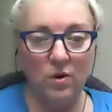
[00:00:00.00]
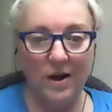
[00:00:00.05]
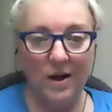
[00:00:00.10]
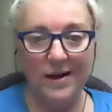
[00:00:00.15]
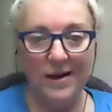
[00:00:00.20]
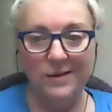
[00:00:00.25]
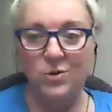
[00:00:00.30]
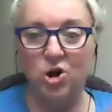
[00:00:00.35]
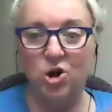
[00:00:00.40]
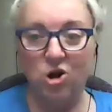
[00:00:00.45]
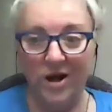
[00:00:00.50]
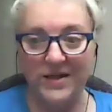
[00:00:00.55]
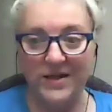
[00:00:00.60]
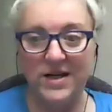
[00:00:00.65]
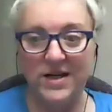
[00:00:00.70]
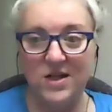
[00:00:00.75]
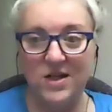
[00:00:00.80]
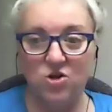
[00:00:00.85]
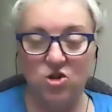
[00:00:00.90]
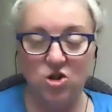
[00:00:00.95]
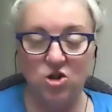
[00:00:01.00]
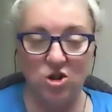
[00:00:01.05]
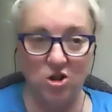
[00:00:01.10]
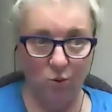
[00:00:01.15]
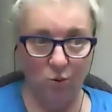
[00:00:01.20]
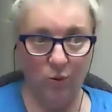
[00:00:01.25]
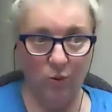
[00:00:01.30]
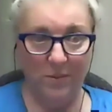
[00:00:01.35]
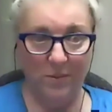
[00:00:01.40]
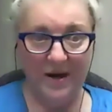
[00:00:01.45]
um, you know, I teach
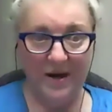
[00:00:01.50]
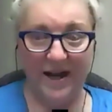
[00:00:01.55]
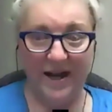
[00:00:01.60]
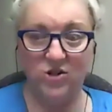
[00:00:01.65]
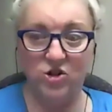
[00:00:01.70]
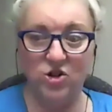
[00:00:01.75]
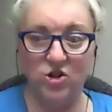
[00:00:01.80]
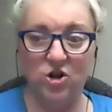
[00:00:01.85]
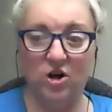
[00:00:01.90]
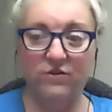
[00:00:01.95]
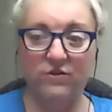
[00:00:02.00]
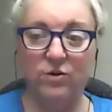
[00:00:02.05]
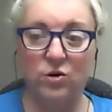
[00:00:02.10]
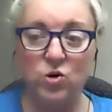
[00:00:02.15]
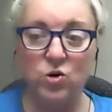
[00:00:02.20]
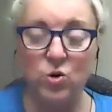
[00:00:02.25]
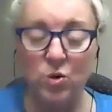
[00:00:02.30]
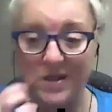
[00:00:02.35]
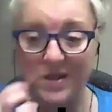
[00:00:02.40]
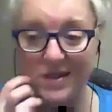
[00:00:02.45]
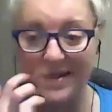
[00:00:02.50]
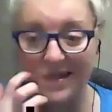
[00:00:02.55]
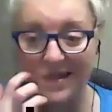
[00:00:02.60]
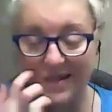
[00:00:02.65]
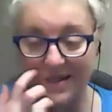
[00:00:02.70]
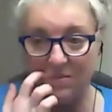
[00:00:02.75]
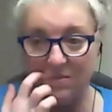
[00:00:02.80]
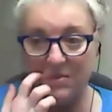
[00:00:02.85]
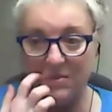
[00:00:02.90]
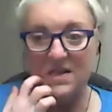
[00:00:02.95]
women how to start virtual
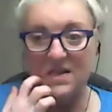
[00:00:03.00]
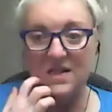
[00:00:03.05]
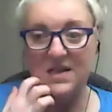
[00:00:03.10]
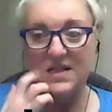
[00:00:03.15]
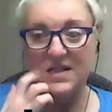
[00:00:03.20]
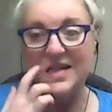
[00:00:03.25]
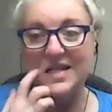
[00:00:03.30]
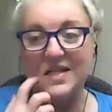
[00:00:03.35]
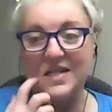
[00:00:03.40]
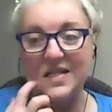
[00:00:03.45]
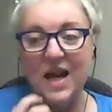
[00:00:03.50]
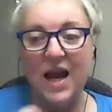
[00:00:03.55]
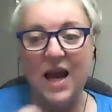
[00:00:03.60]
assistant businesses.